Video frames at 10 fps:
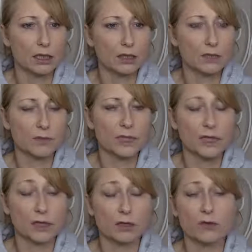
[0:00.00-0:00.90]
some,
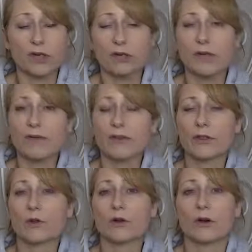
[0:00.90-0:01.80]
a career you never
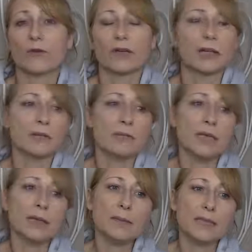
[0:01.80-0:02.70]
thought of. It
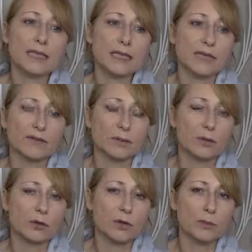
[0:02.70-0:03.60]
may be self
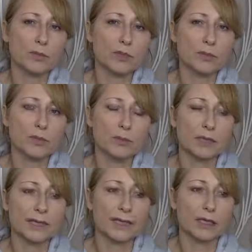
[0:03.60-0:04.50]
employment, it may be
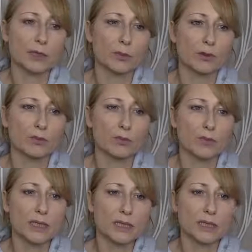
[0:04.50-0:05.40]
setting up your own
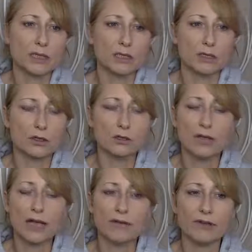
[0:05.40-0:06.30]
business. Don't
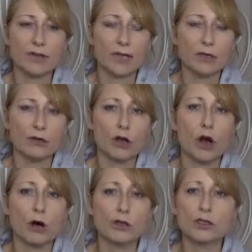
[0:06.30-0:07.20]
ever think you
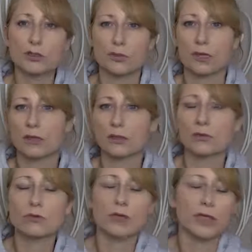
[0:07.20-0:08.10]
can't do it.
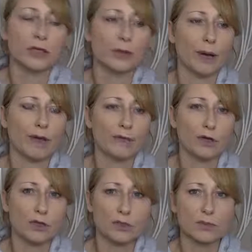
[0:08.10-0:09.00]
Don't think you haven't
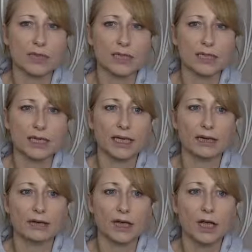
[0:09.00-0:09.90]
got something to give.
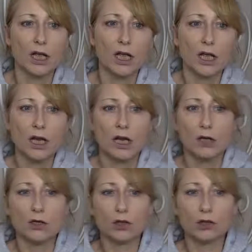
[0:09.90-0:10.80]

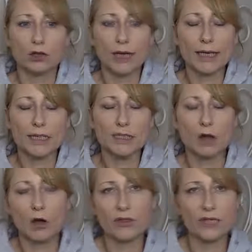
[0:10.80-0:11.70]
Try and
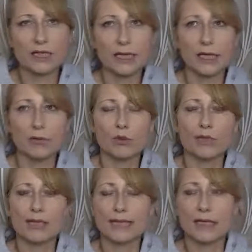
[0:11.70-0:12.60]
start the day with a
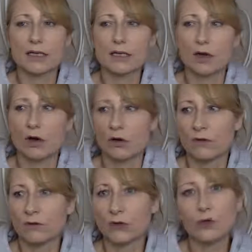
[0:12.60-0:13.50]
sense
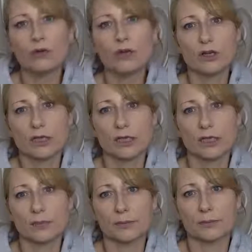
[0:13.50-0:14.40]
of
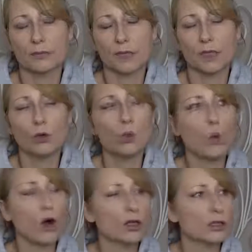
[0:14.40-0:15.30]
curiosity. You know, what